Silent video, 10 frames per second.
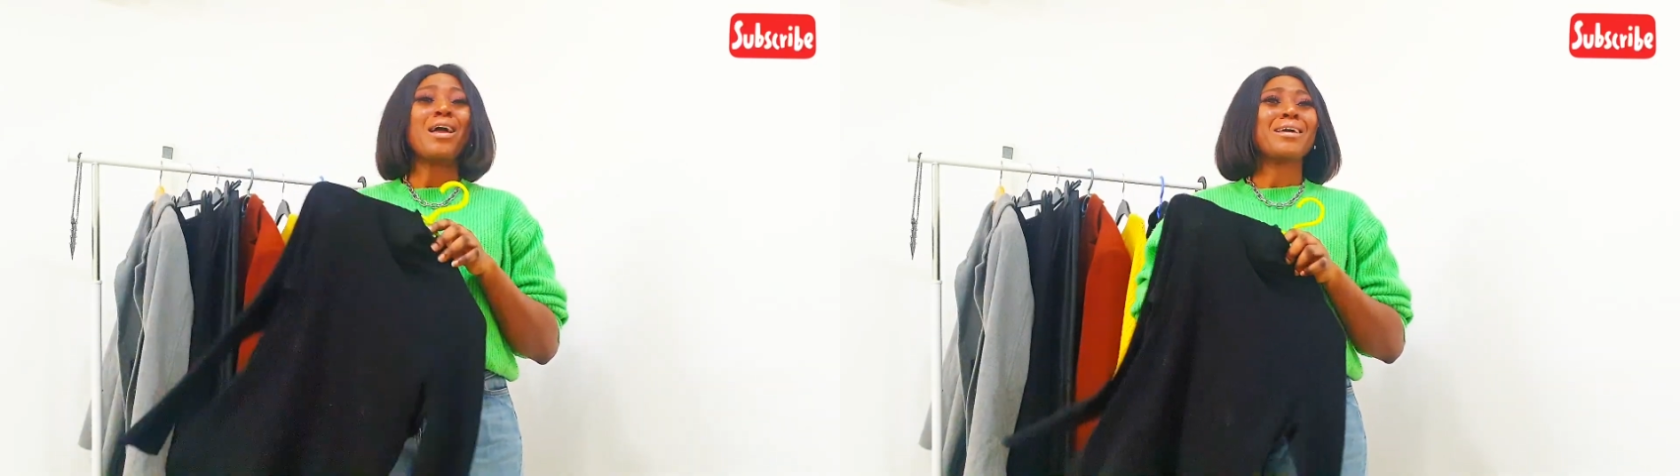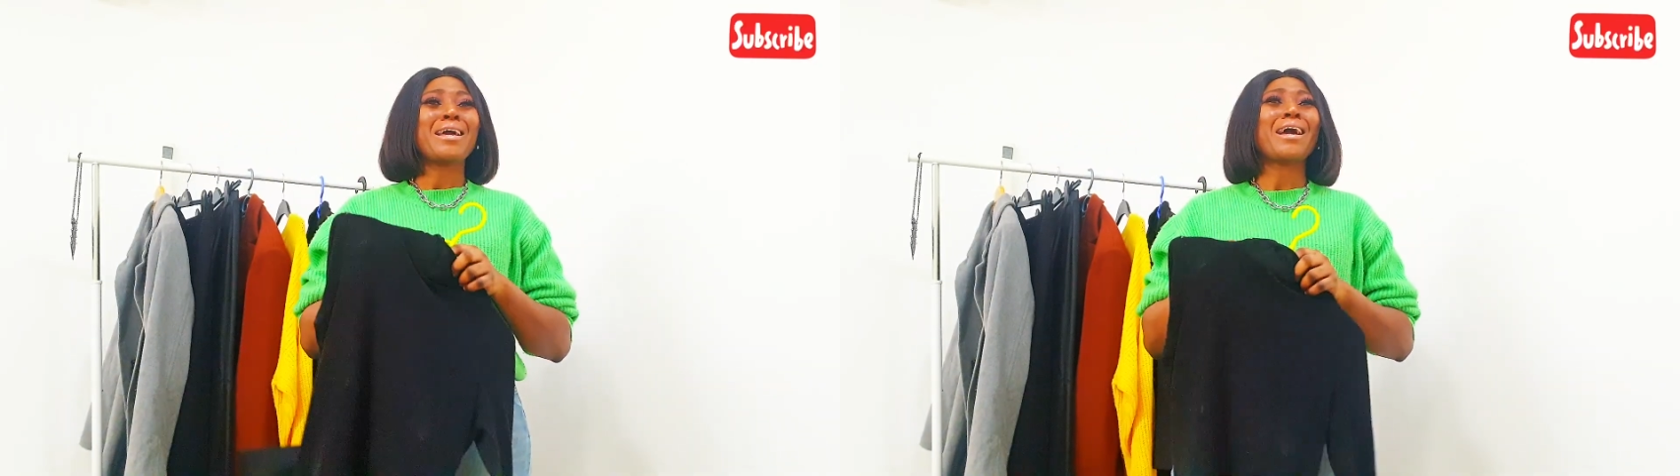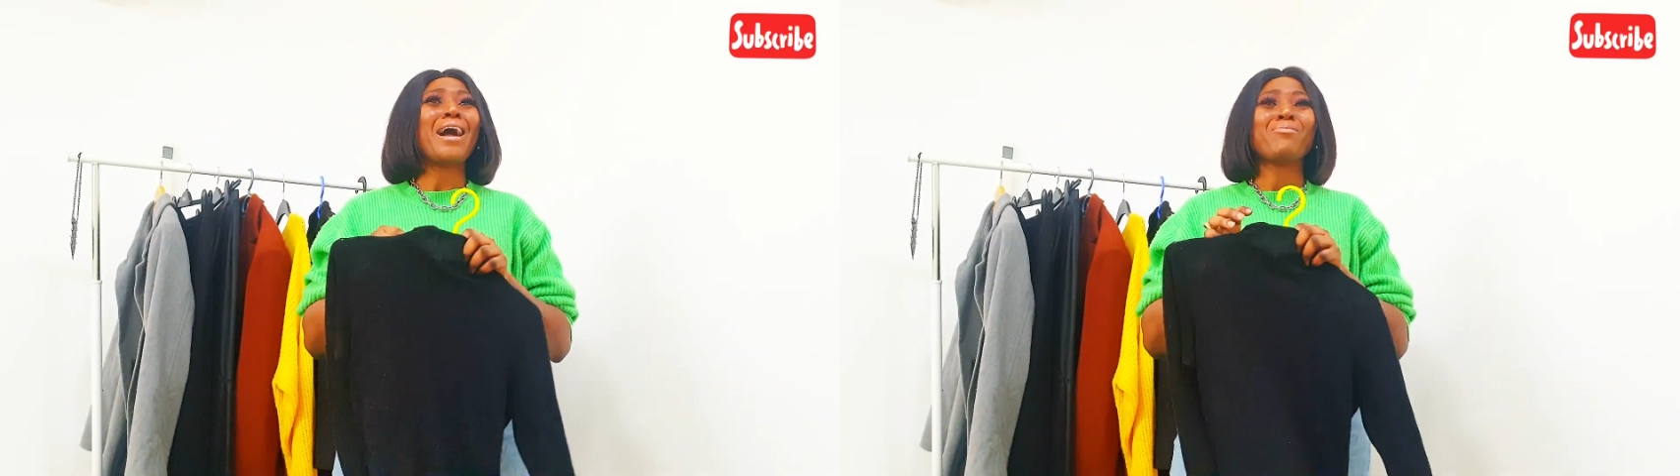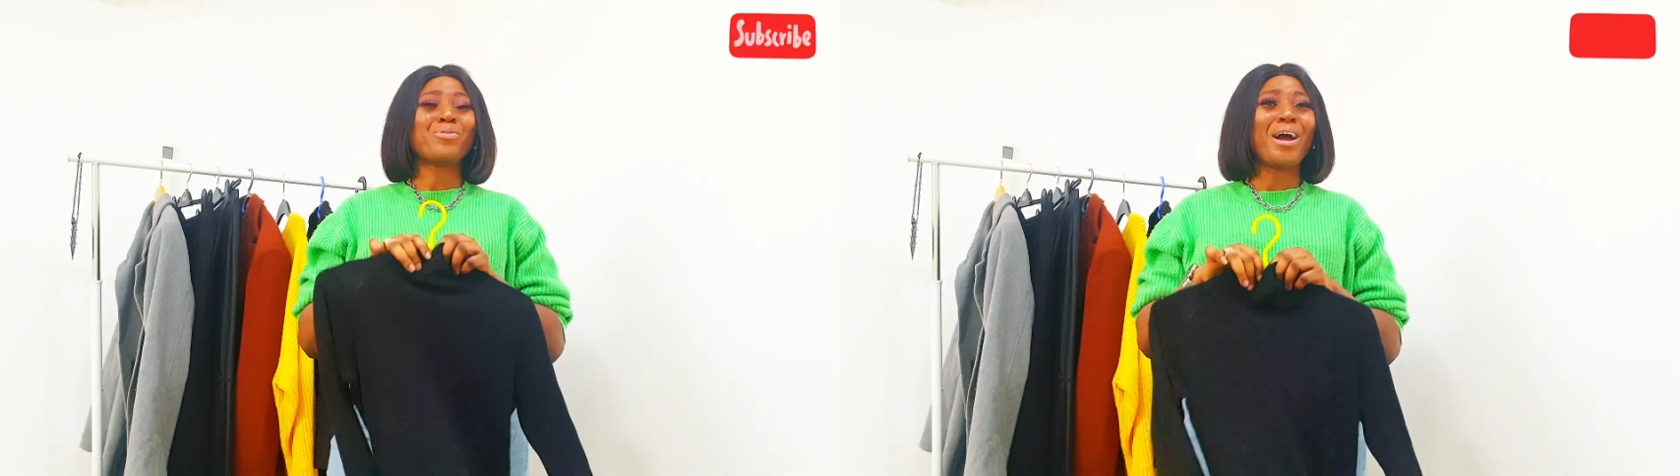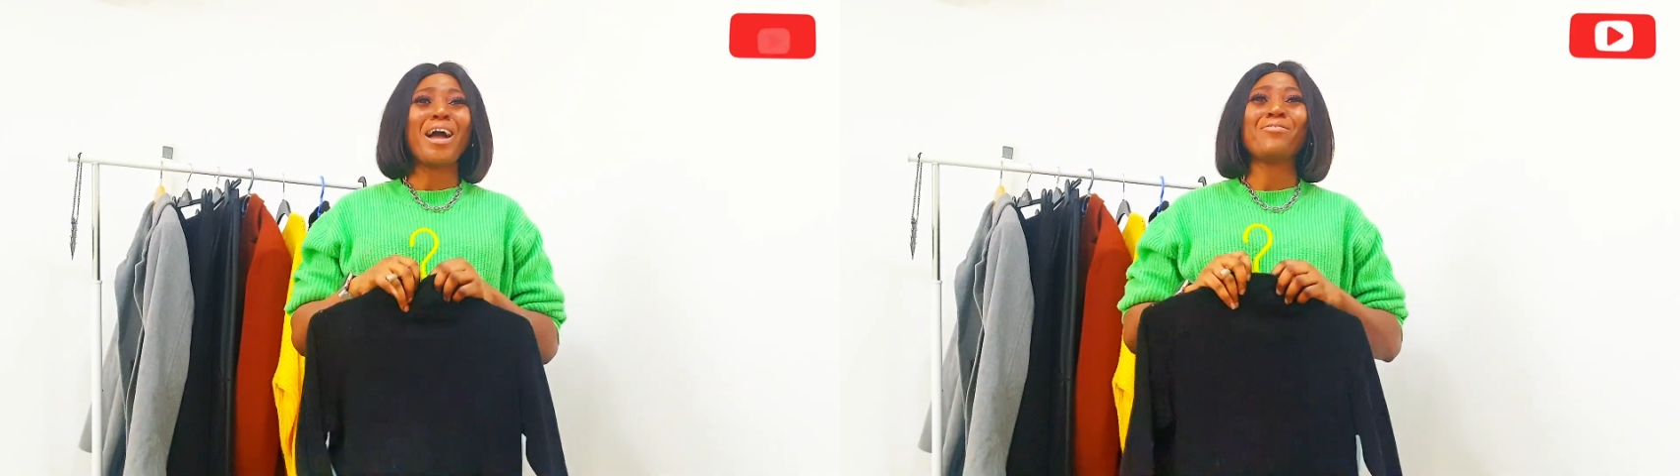Like
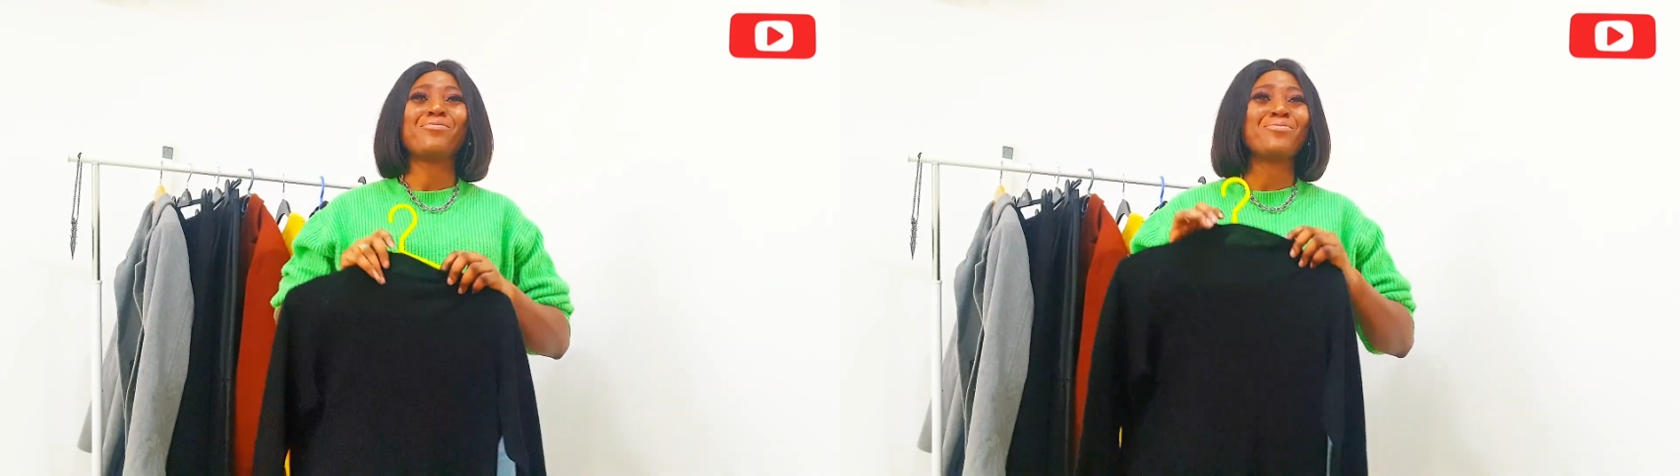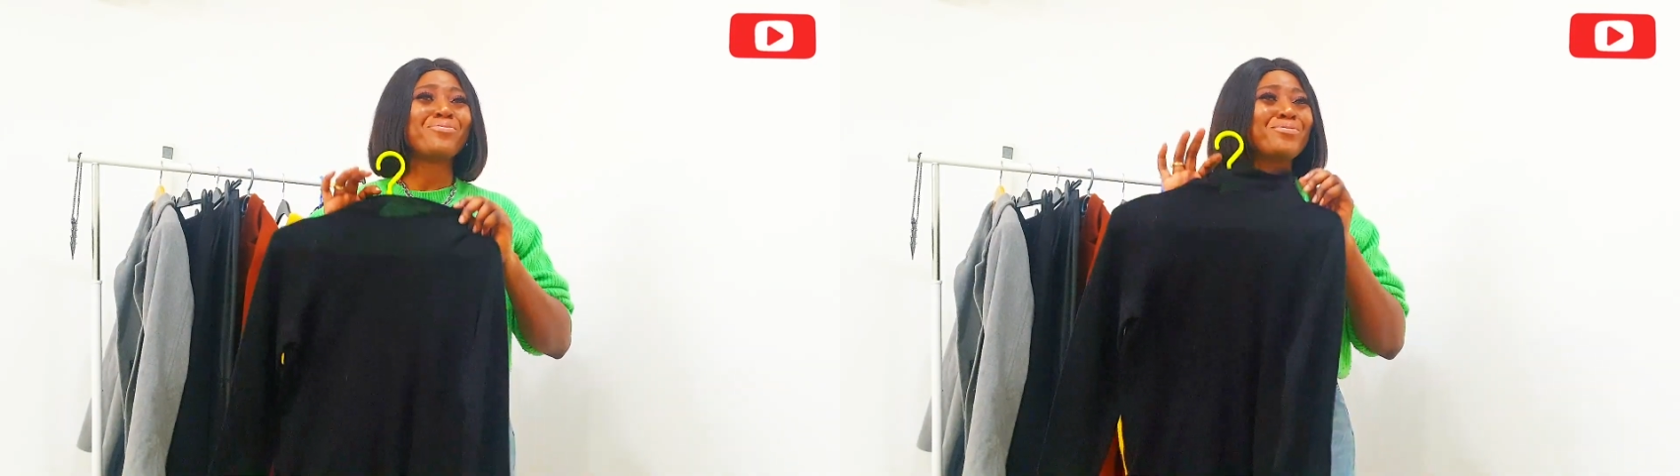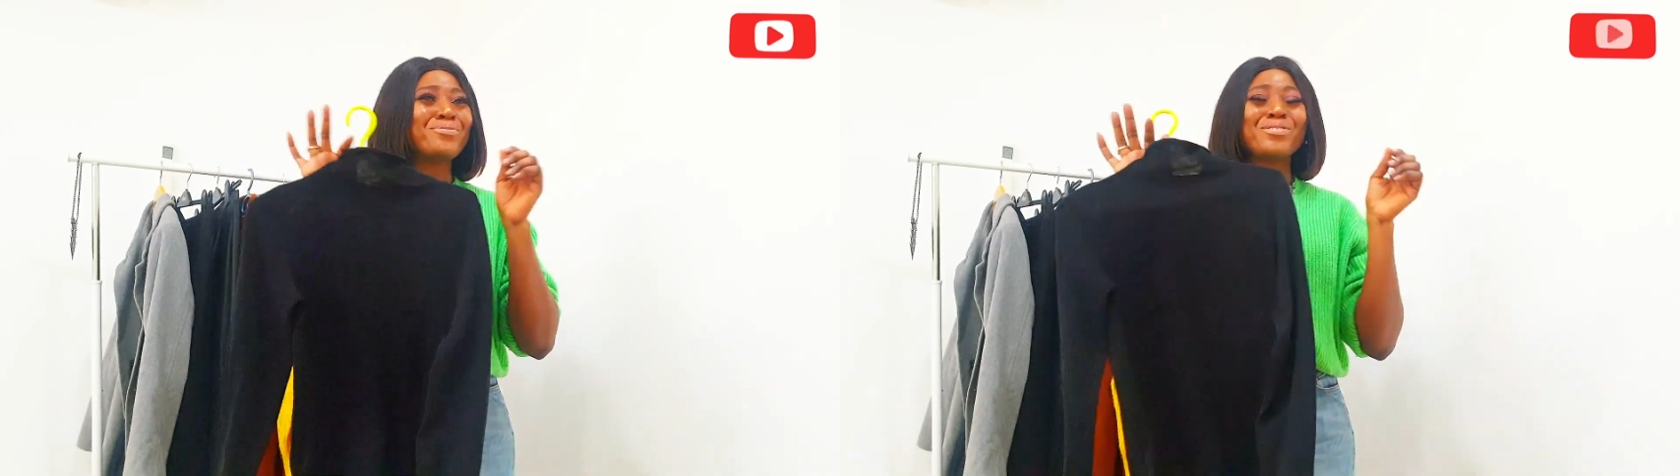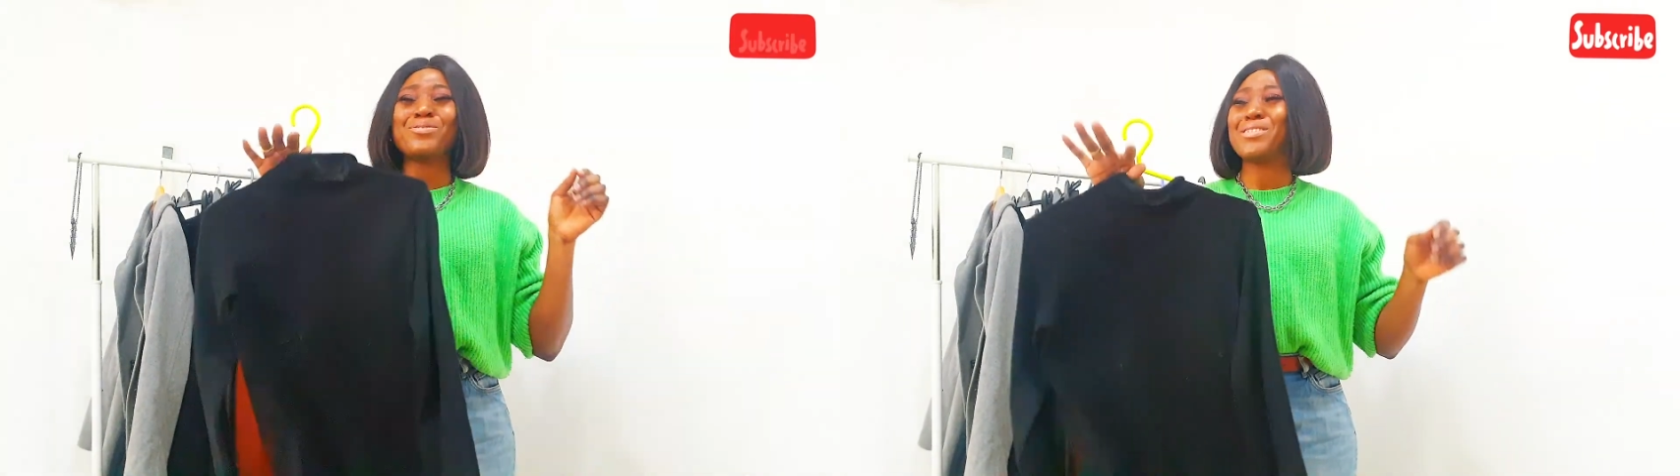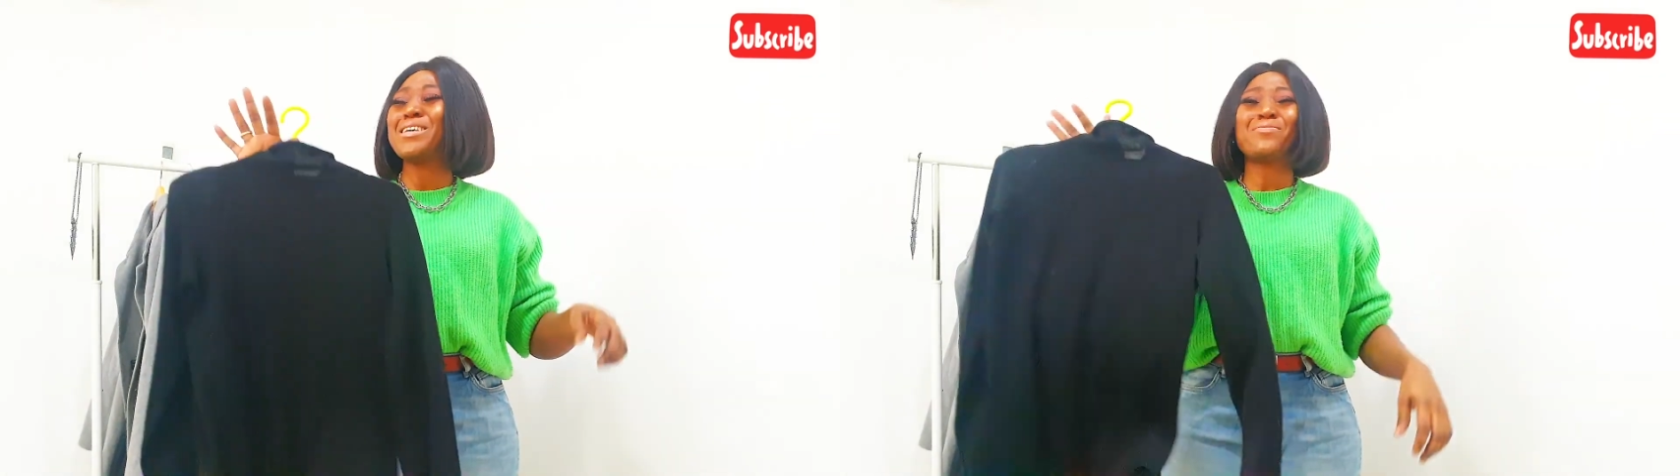I've, I've
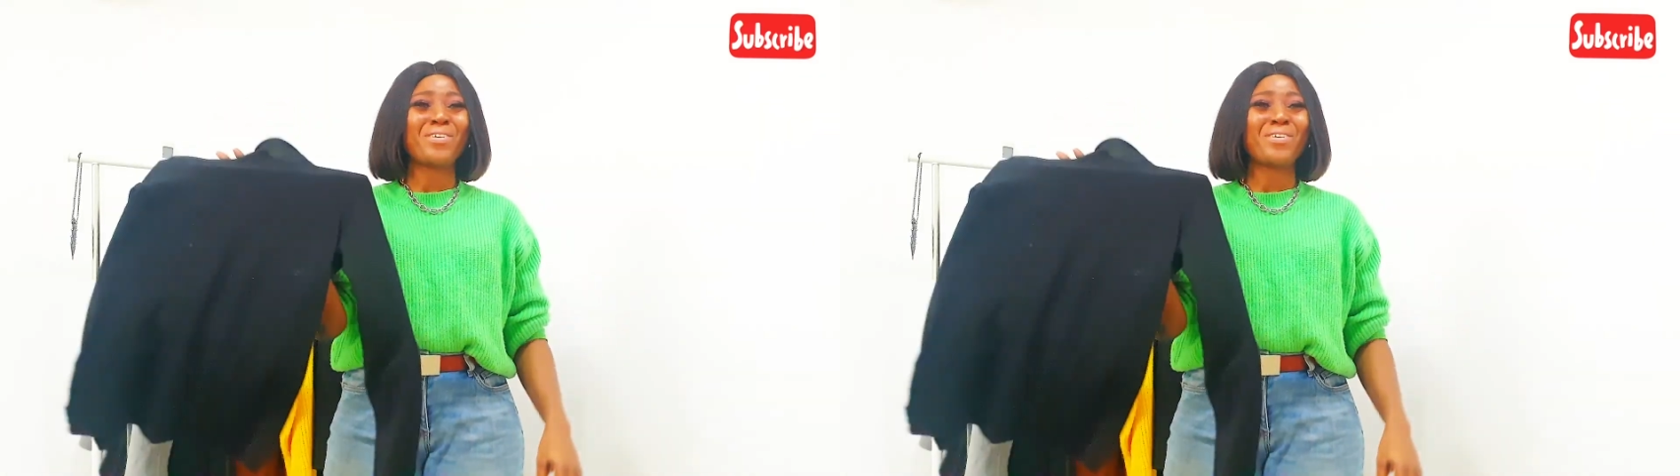the